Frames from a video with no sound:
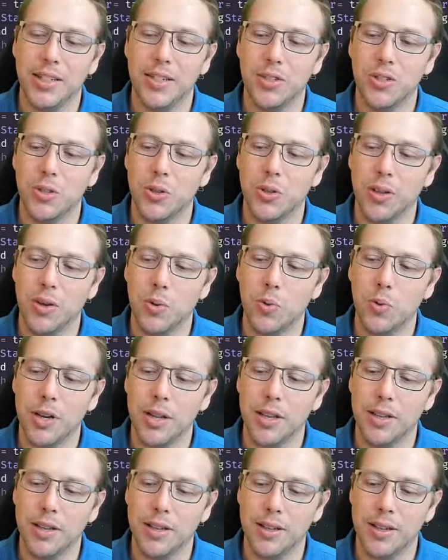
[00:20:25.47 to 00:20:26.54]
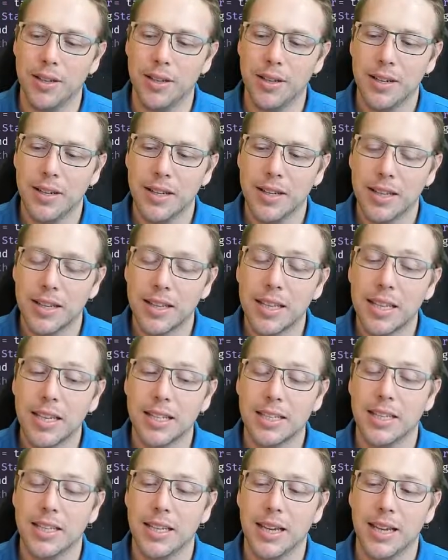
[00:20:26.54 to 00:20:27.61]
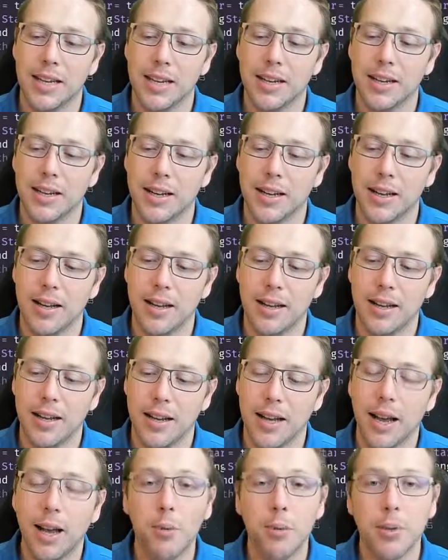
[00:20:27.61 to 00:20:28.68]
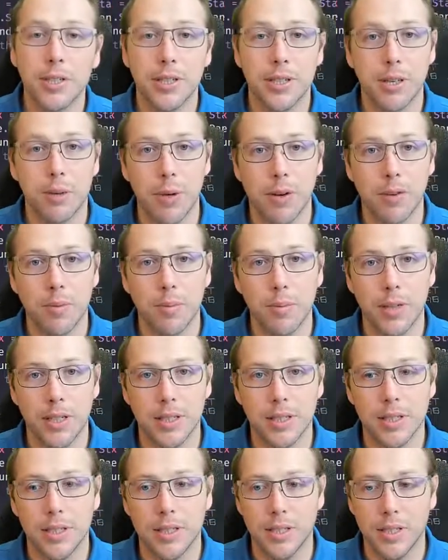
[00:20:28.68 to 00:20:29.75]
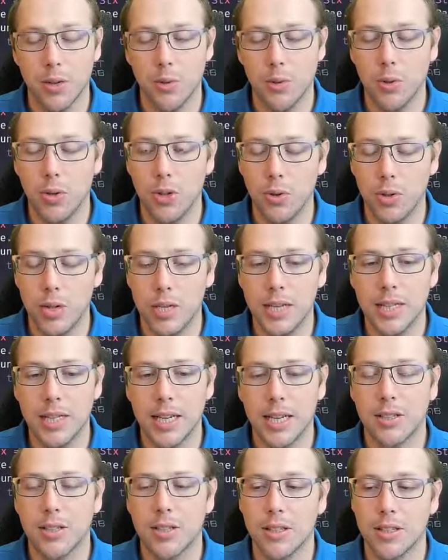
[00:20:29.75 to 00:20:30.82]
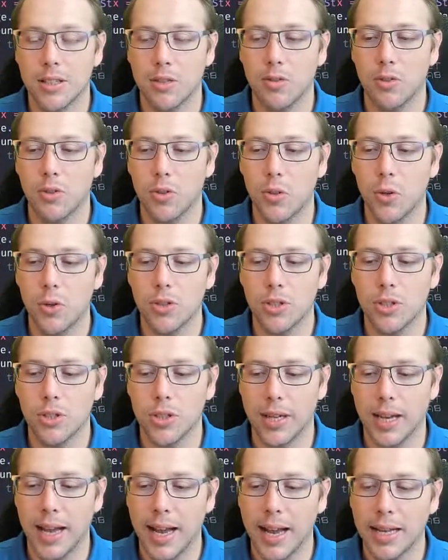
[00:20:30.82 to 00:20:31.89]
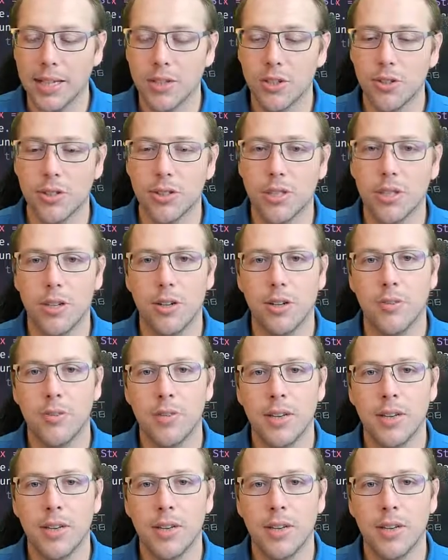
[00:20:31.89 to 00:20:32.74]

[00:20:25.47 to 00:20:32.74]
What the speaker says: And so like one of the things that I would take away from this is like when you get down to this level of code, just like ask yourself,